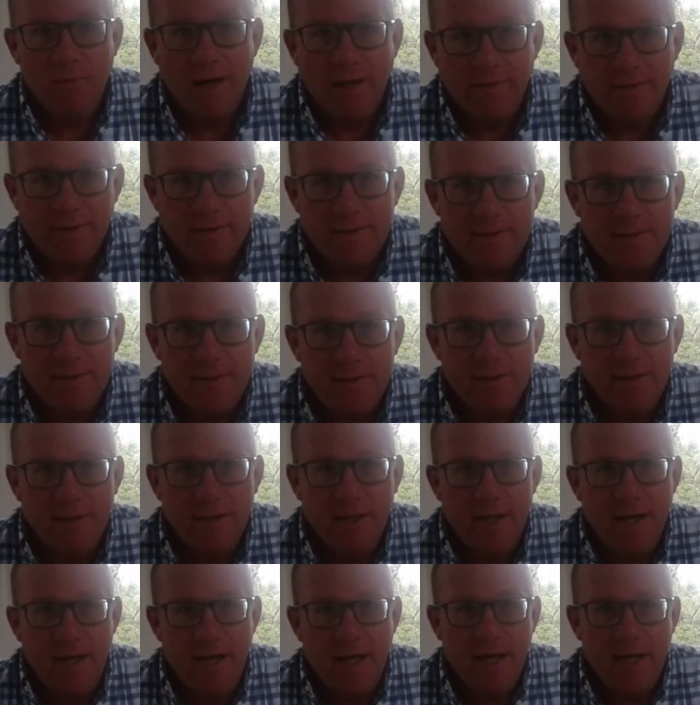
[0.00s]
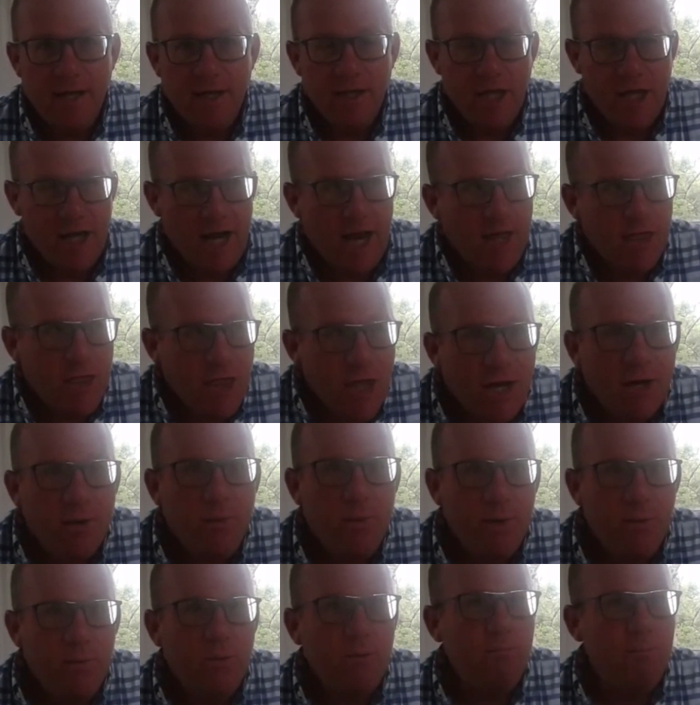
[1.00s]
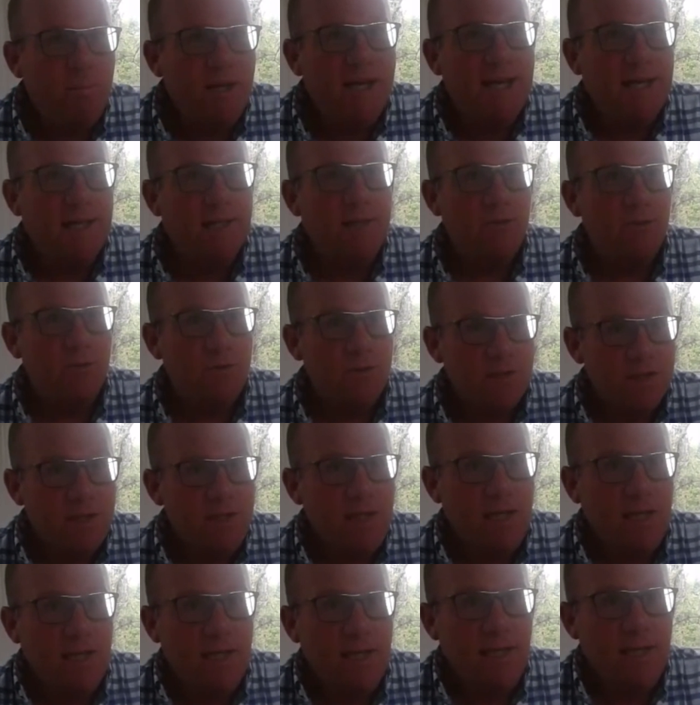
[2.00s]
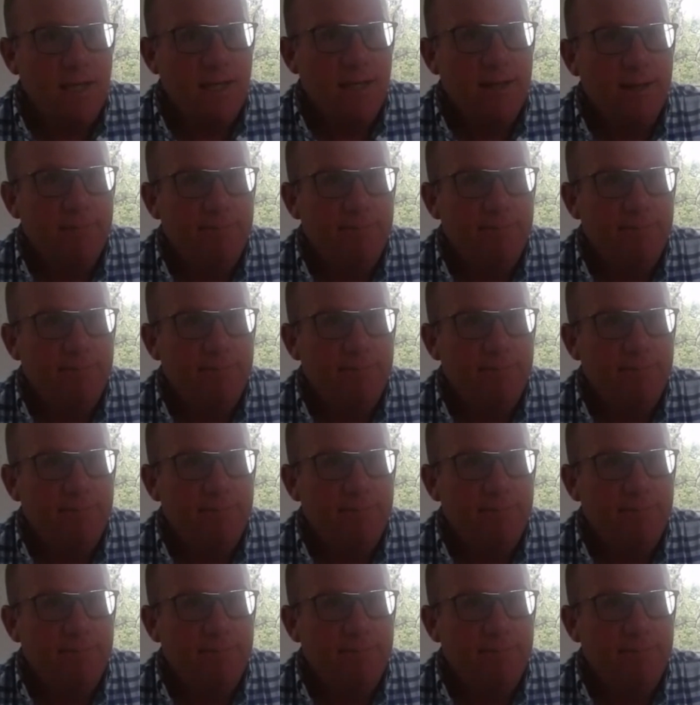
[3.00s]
months, then I think we would begin to see